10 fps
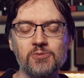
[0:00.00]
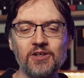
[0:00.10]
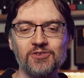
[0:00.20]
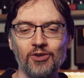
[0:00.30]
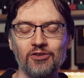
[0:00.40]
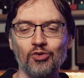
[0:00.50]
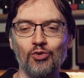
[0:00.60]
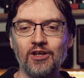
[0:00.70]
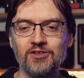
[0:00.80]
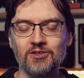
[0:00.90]
basically what you're
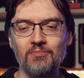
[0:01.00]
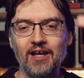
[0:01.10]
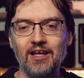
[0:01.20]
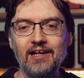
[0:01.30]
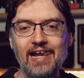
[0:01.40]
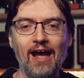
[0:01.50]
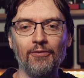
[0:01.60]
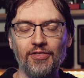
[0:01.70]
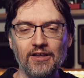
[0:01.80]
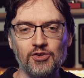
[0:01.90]
doing is you're making
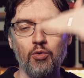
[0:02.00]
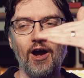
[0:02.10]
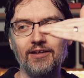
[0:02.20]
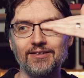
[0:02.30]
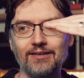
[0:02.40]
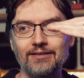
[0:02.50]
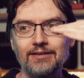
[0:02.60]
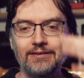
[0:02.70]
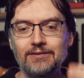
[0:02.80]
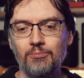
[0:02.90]
loud things quieter,
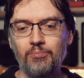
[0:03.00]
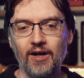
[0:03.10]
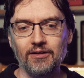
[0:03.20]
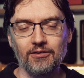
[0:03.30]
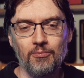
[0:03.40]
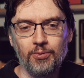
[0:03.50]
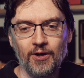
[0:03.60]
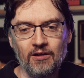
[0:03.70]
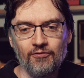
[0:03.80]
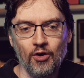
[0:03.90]
but you
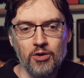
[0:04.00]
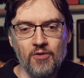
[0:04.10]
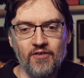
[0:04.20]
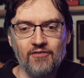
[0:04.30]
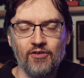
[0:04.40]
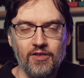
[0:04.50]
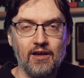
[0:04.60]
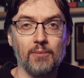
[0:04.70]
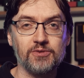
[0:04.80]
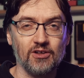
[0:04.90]
bring in the volume of
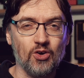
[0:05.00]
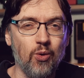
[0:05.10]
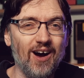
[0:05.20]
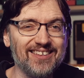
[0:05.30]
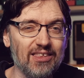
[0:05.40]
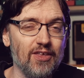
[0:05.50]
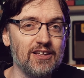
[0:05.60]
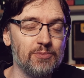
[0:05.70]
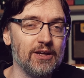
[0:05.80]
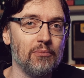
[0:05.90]
everything up. So the quieter
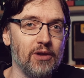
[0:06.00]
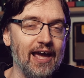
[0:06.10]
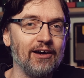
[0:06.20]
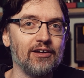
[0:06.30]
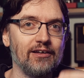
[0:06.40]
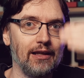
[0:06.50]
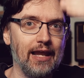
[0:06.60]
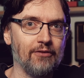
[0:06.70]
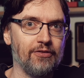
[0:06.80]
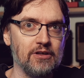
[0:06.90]
things become louder and the
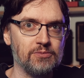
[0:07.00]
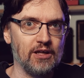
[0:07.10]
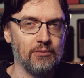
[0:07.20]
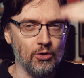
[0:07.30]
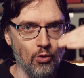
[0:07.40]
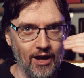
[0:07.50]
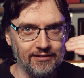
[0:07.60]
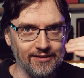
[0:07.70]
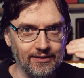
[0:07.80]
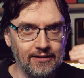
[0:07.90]
loud things become
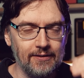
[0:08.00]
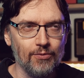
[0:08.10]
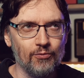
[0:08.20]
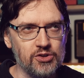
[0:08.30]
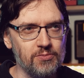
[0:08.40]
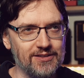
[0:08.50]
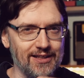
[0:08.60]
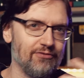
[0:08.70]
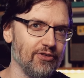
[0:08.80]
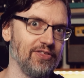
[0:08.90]
quieter, which makes
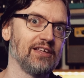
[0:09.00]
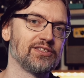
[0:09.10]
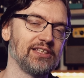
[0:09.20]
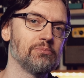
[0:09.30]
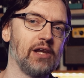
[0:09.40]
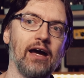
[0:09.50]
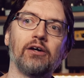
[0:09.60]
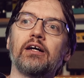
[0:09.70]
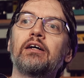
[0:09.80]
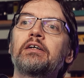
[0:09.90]
everything seem
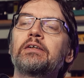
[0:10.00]
louder.